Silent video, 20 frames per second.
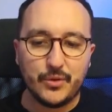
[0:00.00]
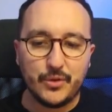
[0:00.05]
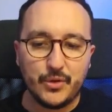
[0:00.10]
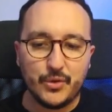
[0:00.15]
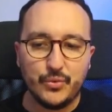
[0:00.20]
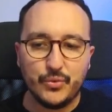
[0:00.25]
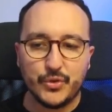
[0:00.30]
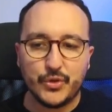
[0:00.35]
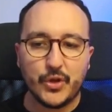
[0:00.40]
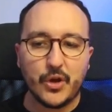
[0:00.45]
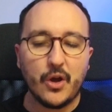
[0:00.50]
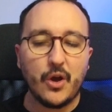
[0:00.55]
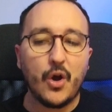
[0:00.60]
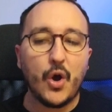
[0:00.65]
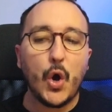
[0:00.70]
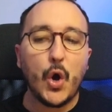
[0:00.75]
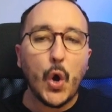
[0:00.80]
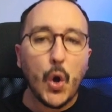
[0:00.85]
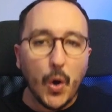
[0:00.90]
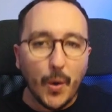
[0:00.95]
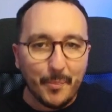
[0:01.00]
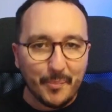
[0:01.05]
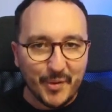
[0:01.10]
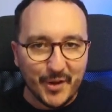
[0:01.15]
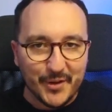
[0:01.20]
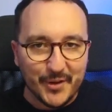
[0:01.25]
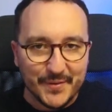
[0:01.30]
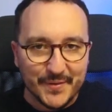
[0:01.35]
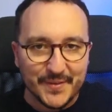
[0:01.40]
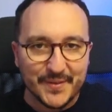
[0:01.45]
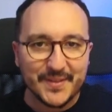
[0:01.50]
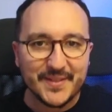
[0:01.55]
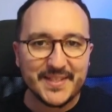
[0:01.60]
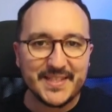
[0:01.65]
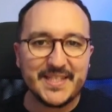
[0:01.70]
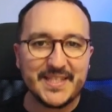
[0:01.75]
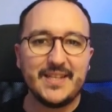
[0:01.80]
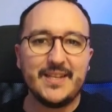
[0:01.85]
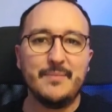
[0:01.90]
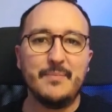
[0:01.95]
user opened
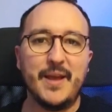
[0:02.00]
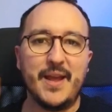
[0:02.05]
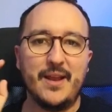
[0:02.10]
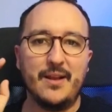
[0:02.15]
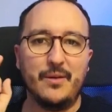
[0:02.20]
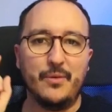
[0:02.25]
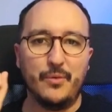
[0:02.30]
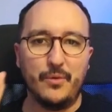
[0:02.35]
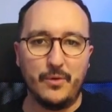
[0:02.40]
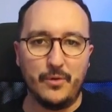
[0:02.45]
the email.